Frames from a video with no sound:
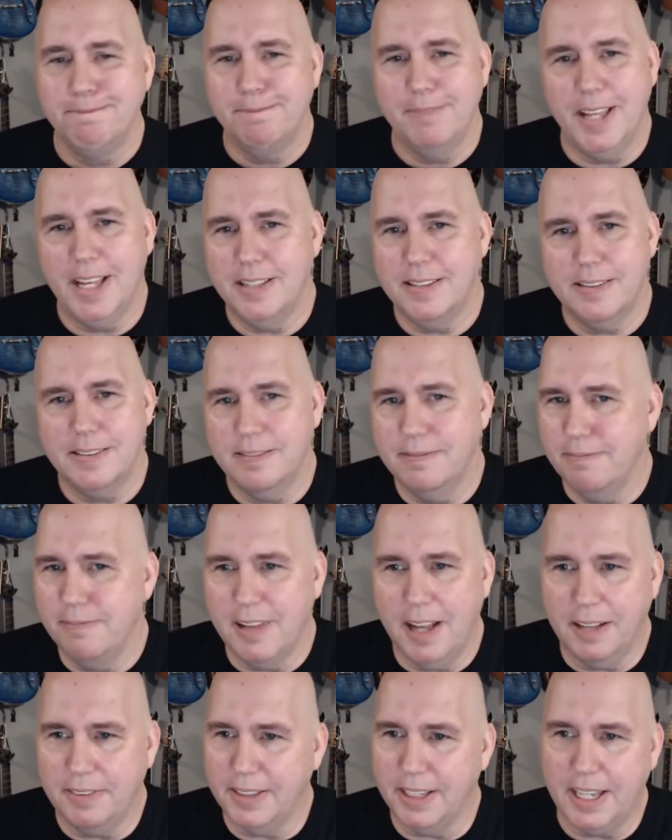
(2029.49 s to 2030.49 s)
That's
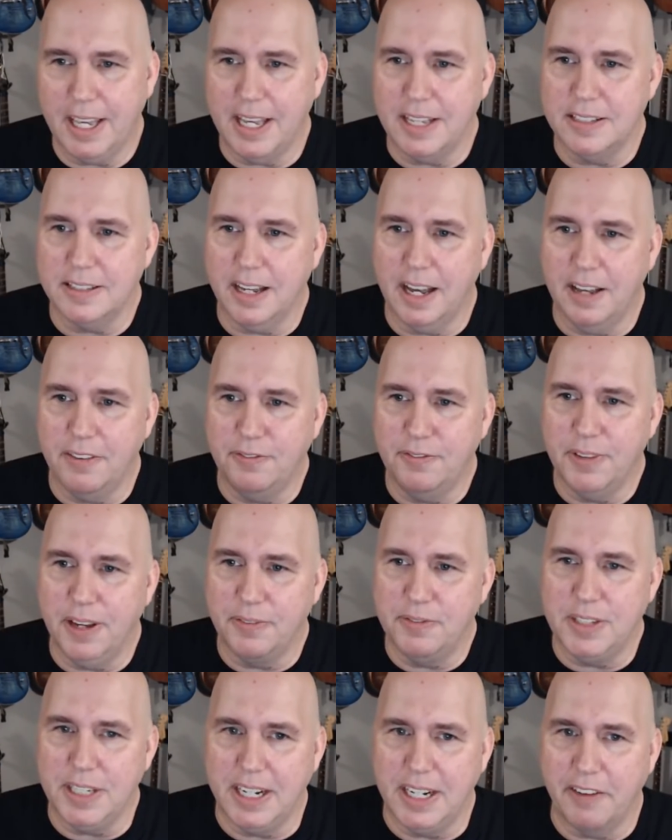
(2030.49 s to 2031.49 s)
not the case I've,
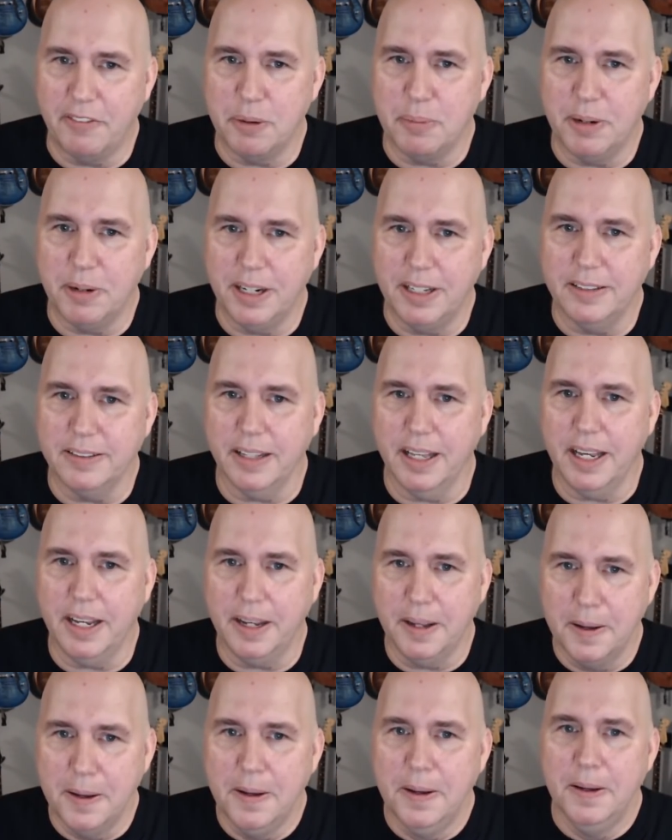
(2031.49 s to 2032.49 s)
I've seen. Everybody's
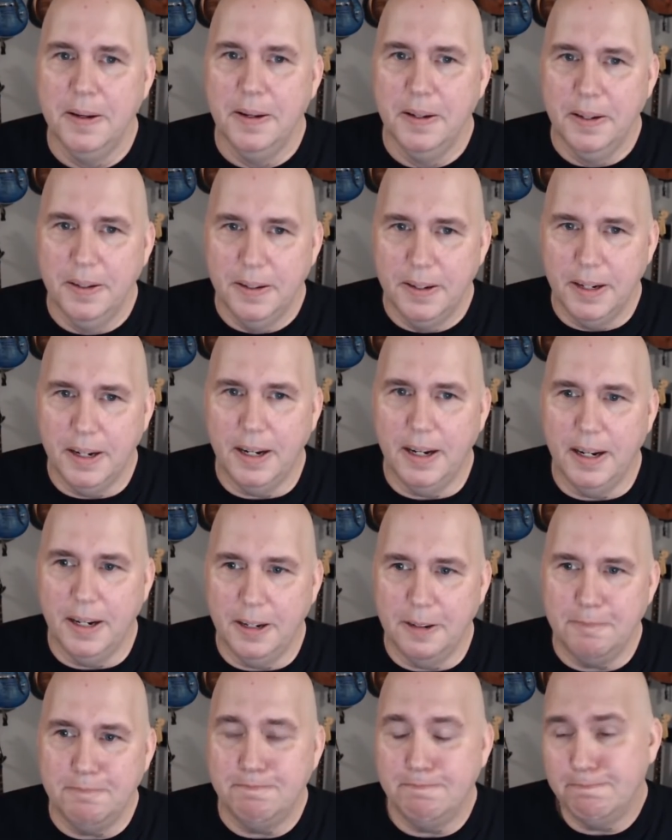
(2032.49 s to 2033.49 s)
like,
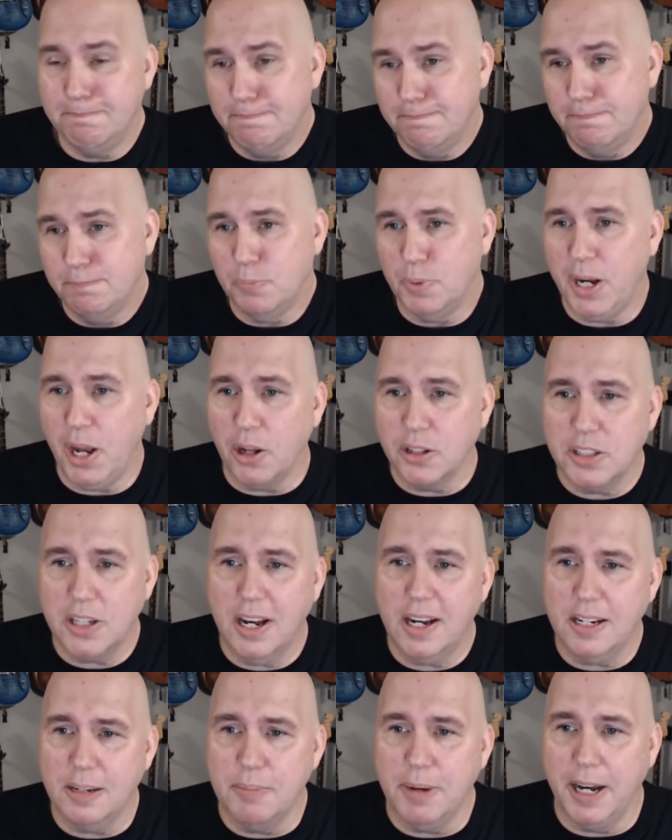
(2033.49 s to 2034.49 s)
uh, we all
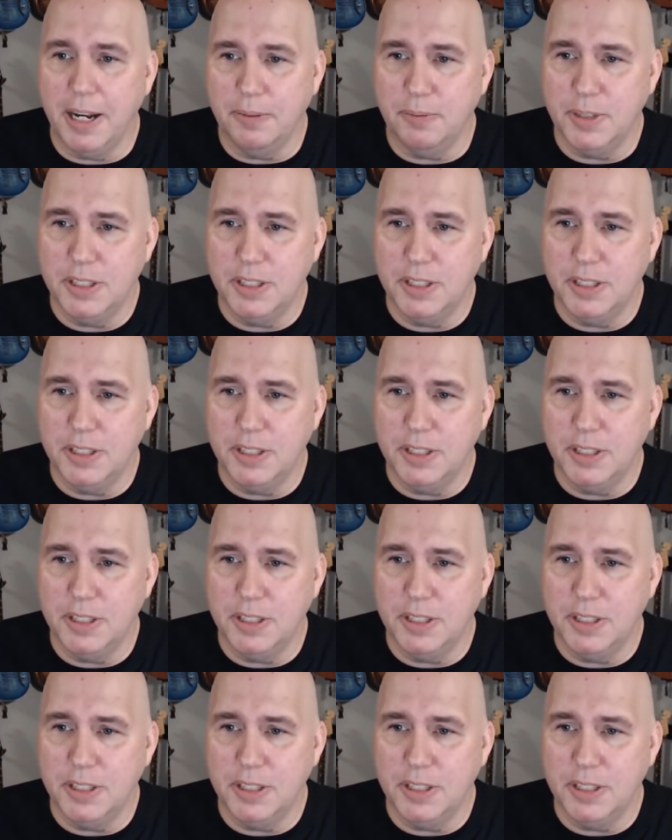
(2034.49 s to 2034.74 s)
talk about it.